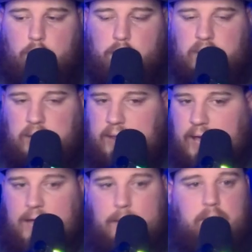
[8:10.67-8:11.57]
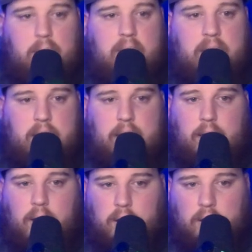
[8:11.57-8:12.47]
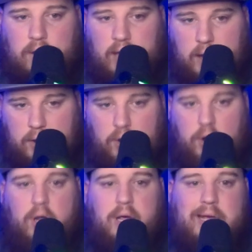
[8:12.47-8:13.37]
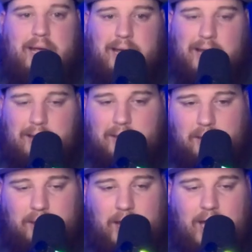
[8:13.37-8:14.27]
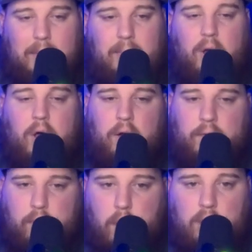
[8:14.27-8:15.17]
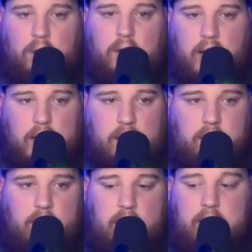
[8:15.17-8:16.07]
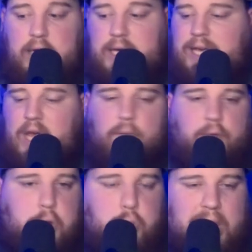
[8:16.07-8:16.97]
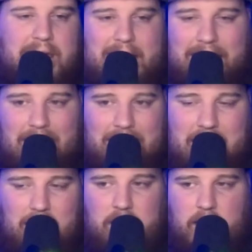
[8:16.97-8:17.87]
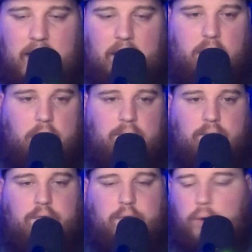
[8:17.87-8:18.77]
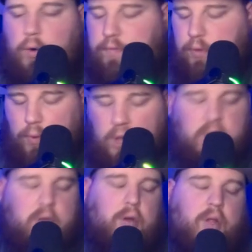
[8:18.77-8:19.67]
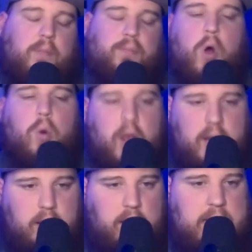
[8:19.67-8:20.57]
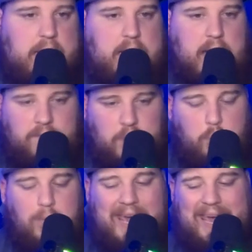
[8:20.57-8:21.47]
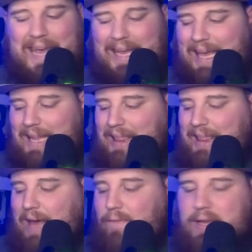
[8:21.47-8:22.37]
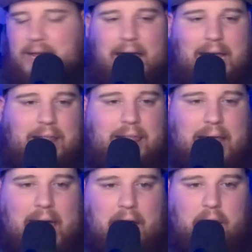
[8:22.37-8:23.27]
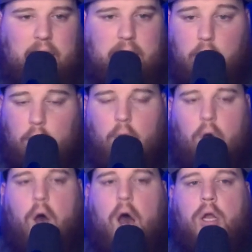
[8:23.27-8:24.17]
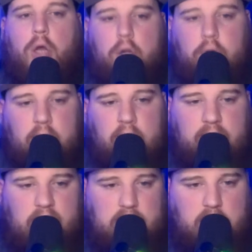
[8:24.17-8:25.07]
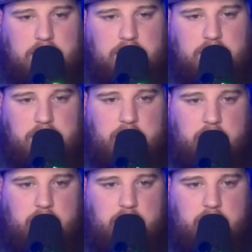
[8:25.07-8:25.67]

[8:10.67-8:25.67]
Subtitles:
The same standard is the same for all these guys. If you can't get 10 sacks for the rest of the year, let's prorate it. If you can't get 7 to 8 sacks on the other side of Aiden Hutchinson,